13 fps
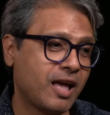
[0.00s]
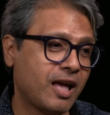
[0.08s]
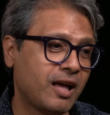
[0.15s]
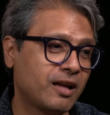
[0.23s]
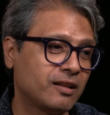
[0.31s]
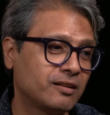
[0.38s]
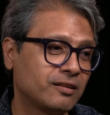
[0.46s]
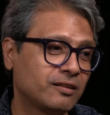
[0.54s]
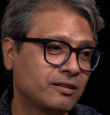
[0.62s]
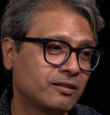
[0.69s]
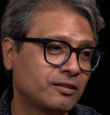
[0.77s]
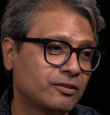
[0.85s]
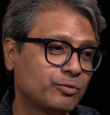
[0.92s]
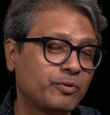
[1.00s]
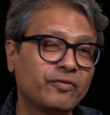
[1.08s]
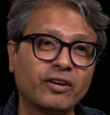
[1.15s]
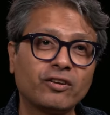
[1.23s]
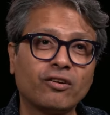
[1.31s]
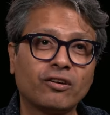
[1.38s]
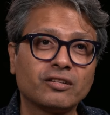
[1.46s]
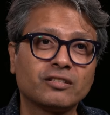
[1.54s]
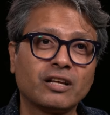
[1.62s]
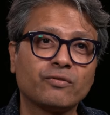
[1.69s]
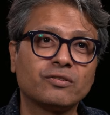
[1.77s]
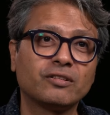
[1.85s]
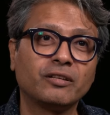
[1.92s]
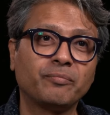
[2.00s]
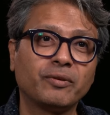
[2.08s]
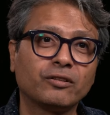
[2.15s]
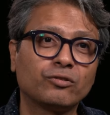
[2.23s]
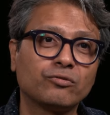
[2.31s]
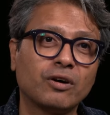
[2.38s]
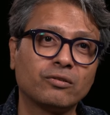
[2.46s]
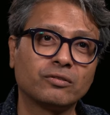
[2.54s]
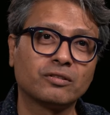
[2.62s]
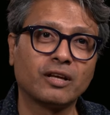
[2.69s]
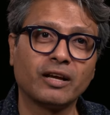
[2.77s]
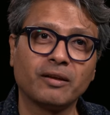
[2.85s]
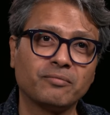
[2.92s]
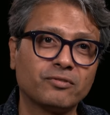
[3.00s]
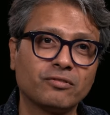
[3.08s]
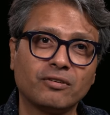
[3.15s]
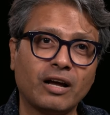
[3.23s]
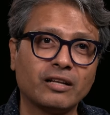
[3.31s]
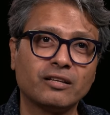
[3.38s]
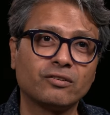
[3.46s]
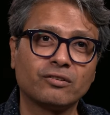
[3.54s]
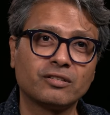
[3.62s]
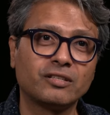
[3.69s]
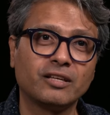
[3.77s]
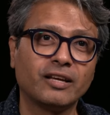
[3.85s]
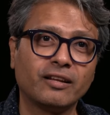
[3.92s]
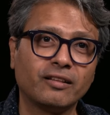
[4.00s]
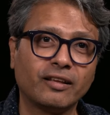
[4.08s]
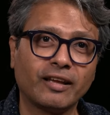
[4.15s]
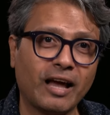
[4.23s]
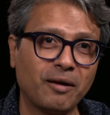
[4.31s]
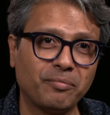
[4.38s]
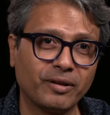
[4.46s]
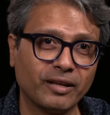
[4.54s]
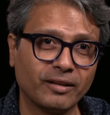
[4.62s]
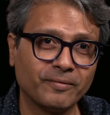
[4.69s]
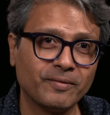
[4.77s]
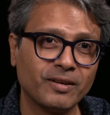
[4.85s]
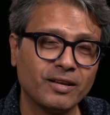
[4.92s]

And to be very honest, I was sleeping throughout the time. So I did not see anything happening.